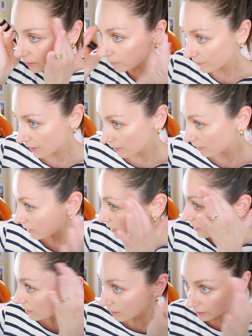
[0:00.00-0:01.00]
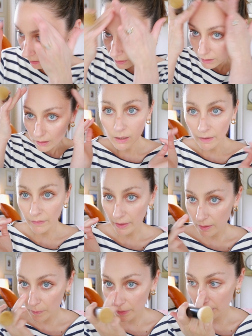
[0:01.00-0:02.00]
in the mirror to see if
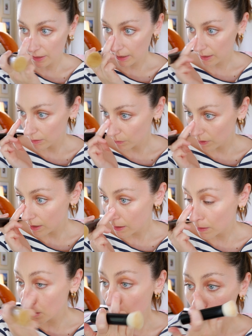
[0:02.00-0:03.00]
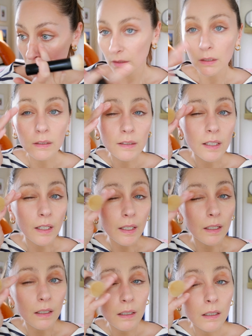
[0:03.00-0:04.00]
that's blending in well. Looks
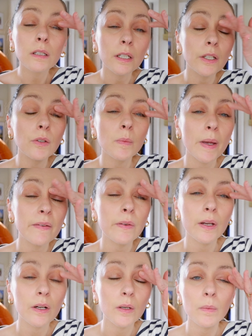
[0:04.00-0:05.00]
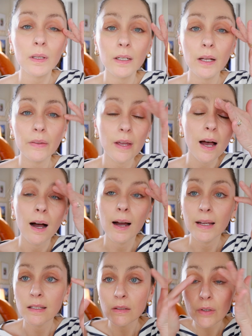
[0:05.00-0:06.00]
good. I'm just gonna use my finger to blend out the
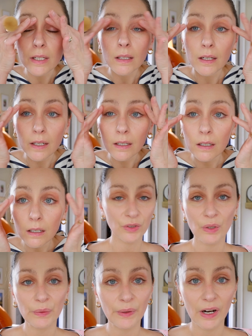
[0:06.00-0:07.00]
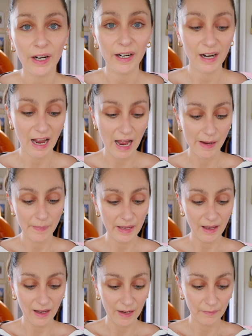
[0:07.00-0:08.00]
eyes right there. So far, I'm
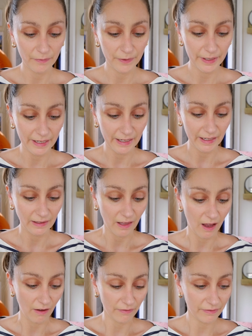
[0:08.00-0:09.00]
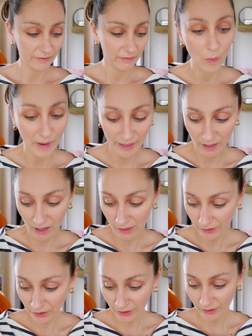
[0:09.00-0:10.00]
freaking in love. Oh my
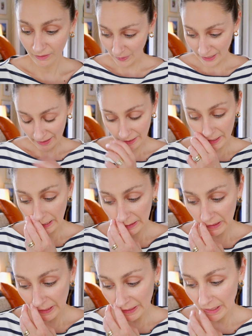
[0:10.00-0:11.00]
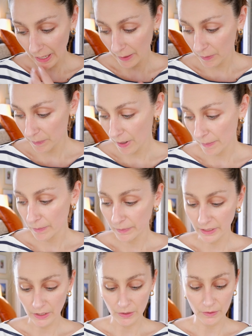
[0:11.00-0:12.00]
gosh. Okay, the next thing that I would
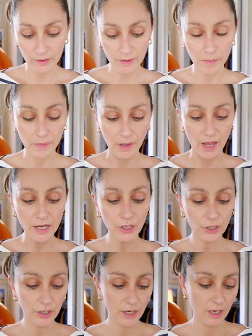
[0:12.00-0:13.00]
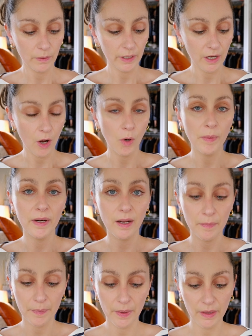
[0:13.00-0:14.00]
probably do is the blush. So we're gonna open
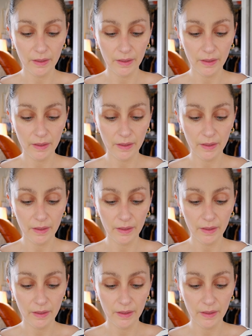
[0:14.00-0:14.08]
up